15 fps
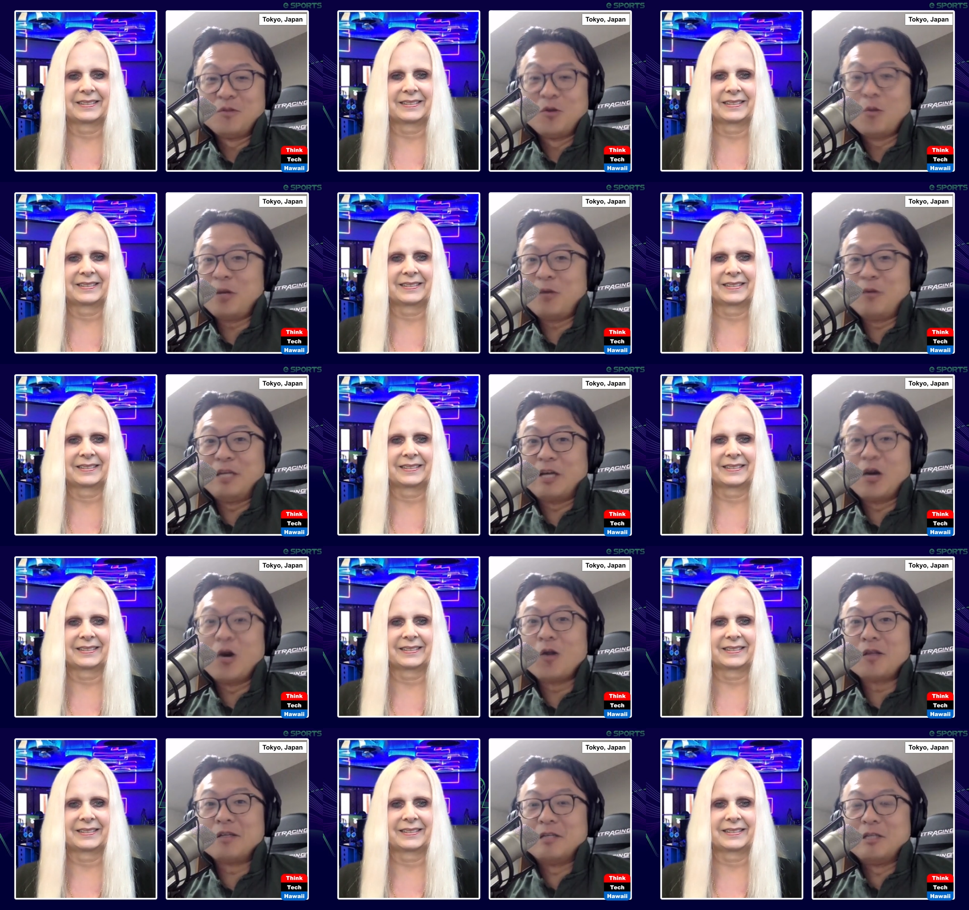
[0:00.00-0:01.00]
Speaker 1: Nobody really
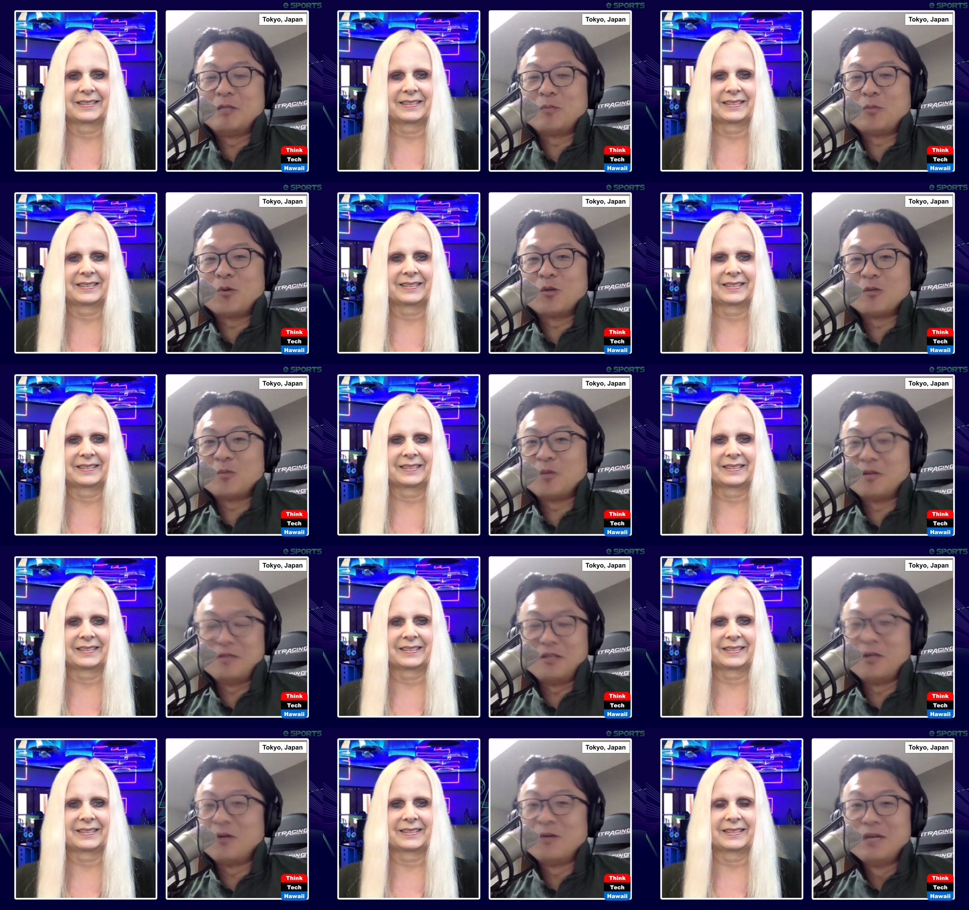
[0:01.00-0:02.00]
called it esports, but,
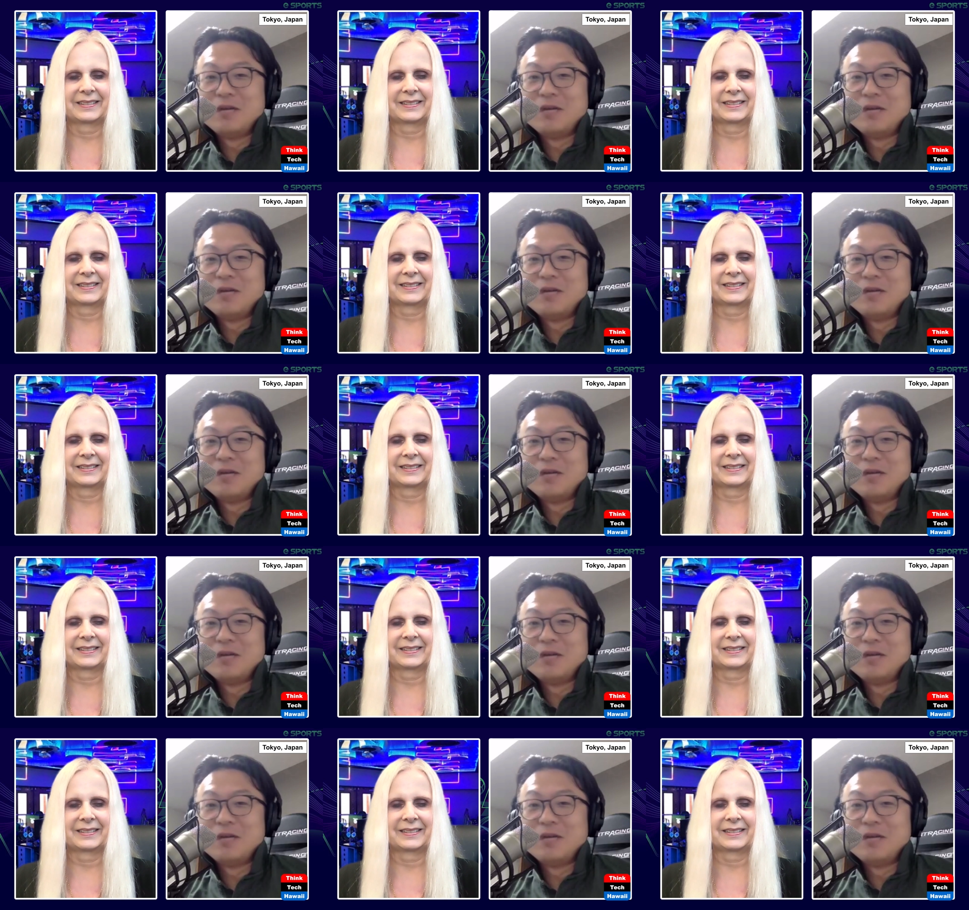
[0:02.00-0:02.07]
you know,